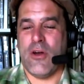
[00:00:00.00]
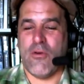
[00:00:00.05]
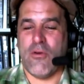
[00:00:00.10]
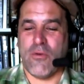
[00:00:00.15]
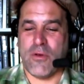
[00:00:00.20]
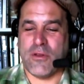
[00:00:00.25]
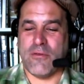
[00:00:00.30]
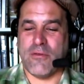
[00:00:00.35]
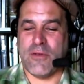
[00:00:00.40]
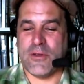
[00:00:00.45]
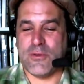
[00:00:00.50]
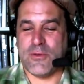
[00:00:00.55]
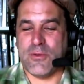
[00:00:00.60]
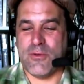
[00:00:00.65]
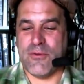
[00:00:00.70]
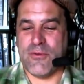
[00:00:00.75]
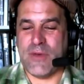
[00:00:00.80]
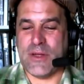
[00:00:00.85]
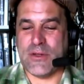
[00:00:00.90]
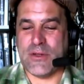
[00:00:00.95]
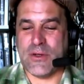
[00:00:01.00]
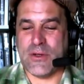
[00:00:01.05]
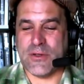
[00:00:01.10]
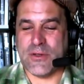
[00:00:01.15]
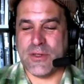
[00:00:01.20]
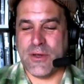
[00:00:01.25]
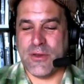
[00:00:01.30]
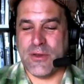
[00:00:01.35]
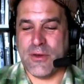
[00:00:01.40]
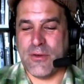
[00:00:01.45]
over individual
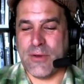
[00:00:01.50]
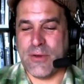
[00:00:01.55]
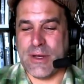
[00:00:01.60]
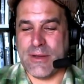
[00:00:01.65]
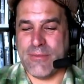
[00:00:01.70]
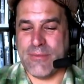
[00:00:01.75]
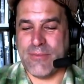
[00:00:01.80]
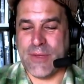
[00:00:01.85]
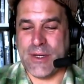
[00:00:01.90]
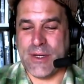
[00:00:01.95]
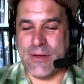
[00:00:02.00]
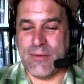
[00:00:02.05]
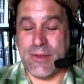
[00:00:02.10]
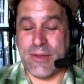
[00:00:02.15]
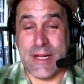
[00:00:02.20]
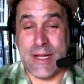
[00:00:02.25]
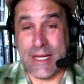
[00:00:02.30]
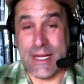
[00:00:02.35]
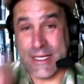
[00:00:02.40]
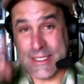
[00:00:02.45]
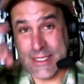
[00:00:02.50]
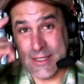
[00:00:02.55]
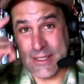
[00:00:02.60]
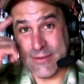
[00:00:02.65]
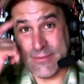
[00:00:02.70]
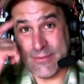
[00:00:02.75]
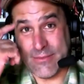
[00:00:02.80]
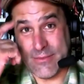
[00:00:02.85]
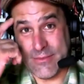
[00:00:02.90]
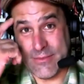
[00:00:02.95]
features, although, you know, Linux
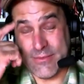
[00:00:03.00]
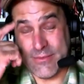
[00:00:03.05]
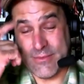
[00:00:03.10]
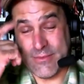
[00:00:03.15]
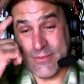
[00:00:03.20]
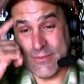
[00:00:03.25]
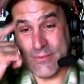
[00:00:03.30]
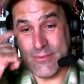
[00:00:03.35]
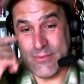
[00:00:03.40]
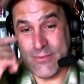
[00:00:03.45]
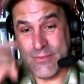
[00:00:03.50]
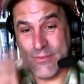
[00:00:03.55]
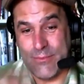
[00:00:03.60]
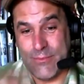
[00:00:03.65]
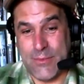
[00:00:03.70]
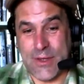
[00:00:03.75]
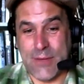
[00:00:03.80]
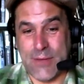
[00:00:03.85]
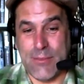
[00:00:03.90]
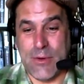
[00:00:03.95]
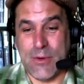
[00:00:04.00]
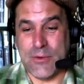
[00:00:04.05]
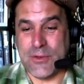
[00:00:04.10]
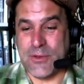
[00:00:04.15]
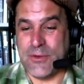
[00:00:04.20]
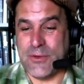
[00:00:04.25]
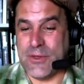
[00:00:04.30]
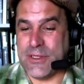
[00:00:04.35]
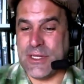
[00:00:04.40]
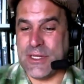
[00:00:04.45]
can be
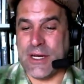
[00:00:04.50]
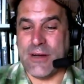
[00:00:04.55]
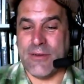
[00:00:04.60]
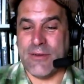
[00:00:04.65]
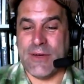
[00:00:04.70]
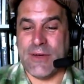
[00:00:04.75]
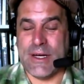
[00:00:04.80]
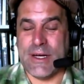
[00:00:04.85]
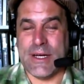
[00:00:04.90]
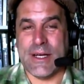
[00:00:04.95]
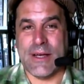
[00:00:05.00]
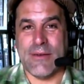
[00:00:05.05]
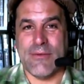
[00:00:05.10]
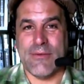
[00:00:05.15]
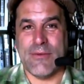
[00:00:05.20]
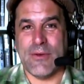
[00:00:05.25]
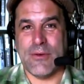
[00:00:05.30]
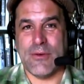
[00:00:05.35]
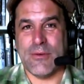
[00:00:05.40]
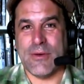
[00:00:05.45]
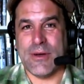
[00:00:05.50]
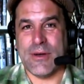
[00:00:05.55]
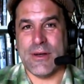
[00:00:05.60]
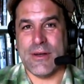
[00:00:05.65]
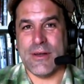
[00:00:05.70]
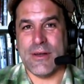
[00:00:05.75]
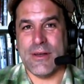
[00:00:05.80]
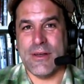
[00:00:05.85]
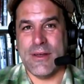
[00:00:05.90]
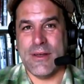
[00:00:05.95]
emotionally terrifying if you
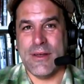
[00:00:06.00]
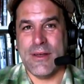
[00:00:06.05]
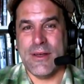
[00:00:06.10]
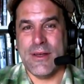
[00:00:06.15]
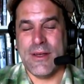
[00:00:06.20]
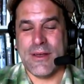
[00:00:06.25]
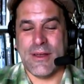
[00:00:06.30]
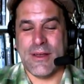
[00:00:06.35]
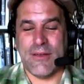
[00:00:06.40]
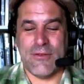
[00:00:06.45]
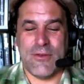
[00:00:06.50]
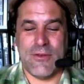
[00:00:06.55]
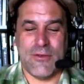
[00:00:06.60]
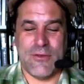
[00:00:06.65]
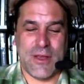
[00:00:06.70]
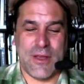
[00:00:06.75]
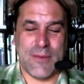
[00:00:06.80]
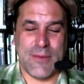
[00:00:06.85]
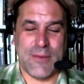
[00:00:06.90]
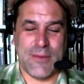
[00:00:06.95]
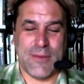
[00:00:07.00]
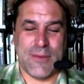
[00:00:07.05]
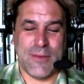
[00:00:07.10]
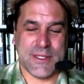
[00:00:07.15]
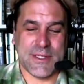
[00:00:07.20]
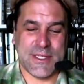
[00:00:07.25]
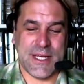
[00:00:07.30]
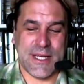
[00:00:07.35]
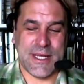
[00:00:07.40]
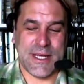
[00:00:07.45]
get too deep in the
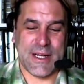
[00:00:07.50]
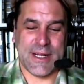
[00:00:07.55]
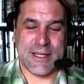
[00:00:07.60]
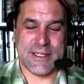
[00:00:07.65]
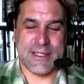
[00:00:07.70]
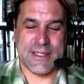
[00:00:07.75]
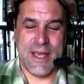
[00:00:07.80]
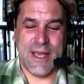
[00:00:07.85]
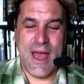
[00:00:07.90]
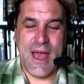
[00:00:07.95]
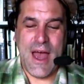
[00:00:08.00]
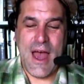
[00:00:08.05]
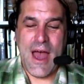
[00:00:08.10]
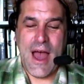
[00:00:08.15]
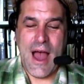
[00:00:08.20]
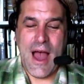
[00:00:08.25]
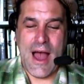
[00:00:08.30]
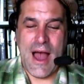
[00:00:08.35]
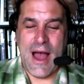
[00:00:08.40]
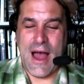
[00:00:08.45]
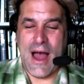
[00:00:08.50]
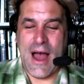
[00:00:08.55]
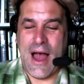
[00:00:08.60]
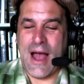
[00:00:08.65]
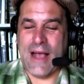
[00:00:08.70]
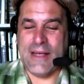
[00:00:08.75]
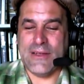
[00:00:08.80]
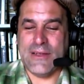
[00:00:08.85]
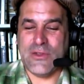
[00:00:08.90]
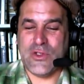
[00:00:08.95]
settings.
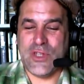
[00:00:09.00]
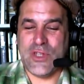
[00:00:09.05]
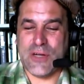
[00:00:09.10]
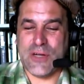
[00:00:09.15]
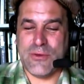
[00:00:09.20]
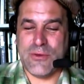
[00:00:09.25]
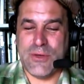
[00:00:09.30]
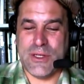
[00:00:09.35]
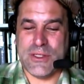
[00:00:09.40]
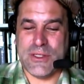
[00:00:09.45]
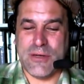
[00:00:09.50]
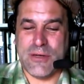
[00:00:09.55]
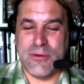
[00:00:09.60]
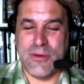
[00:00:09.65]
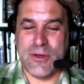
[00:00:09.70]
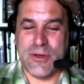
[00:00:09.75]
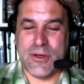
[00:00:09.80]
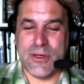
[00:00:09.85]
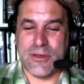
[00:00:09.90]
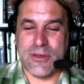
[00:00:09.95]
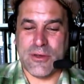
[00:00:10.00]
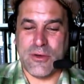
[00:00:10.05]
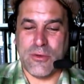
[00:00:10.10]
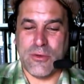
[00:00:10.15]
I generally don't look at